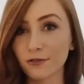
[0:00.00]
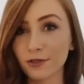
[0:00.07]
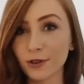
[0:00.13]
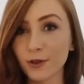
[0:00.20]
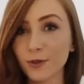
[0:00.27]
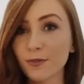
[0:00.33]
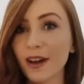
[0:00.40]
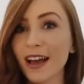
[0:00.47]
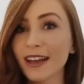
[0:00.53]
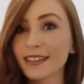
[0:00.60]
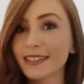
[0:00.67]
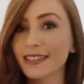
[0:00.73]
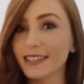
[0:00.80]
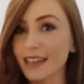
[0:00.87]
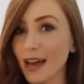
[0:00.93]
a room
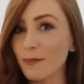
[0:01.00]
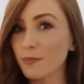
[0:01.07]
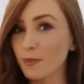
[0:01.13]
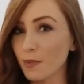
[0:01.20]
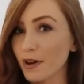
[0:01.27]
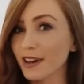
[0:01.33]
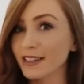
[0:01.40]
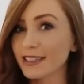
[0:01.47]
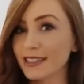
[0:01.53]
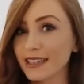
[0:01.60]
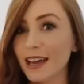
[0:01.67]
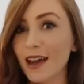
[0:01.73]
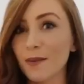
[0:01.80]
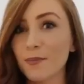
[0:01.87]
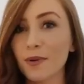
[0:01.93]
step by
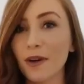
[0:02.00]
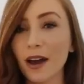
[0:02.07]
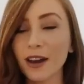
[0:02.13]
step.